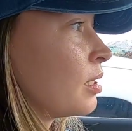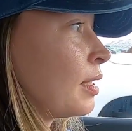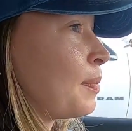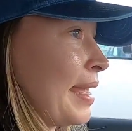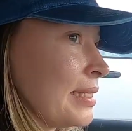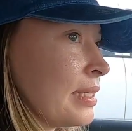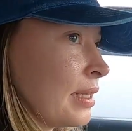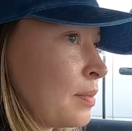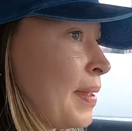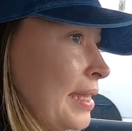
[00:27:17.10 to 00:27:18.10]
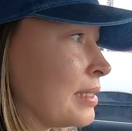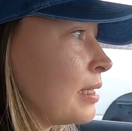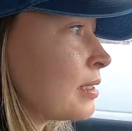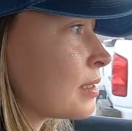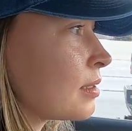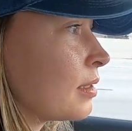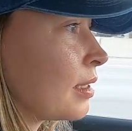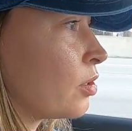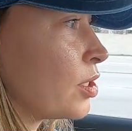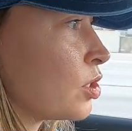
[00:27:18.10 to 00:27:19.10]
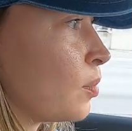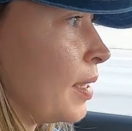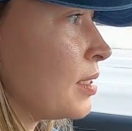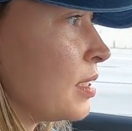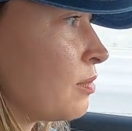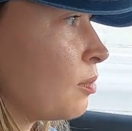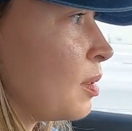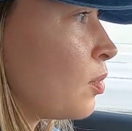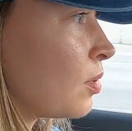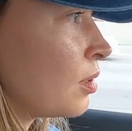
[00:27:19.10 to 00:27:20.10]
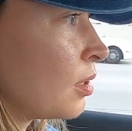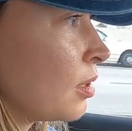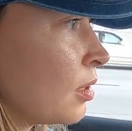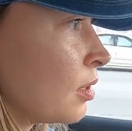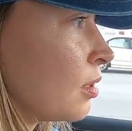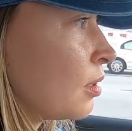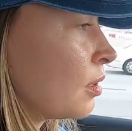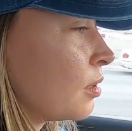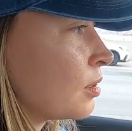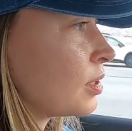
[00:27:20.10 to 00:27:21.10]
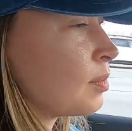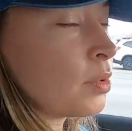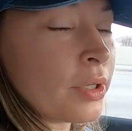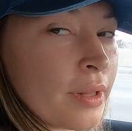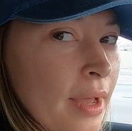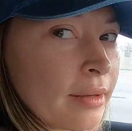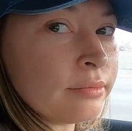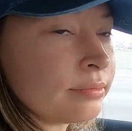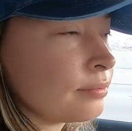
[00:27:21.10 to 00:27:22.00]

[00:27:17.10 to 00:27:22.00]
like painted, like paintings, like original paintings for people. So similar to that.